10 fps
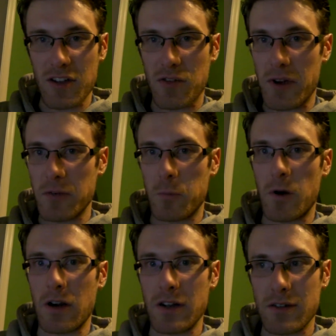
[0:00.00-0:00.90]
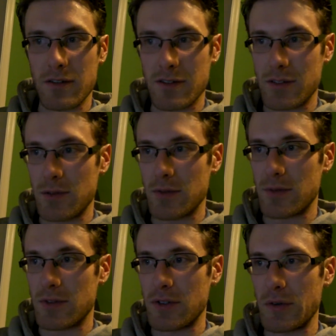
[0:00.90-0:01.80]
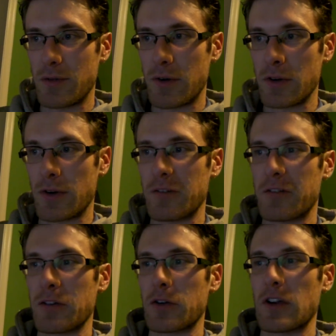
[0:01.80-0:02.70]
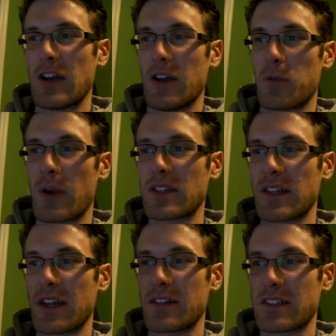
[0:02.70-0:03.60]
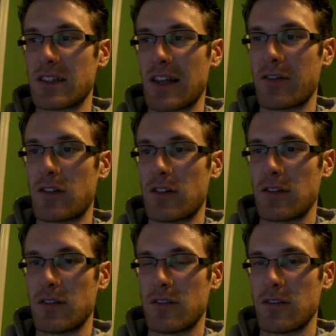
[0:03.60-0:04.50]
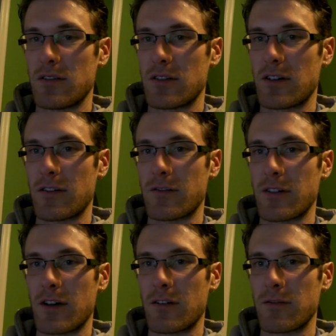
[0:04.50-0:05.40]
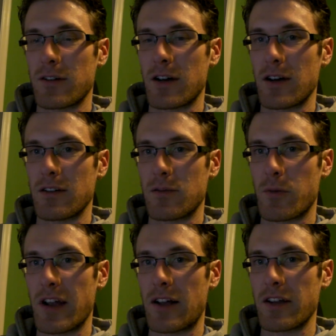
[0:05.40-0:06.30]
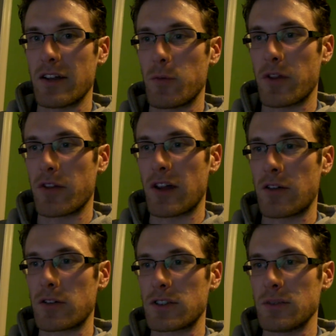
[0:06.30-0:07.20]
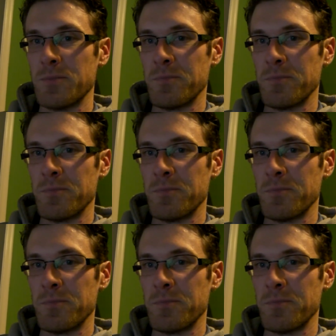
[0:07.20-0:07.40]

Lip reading: great work to further and further resonate this level of reality with the others.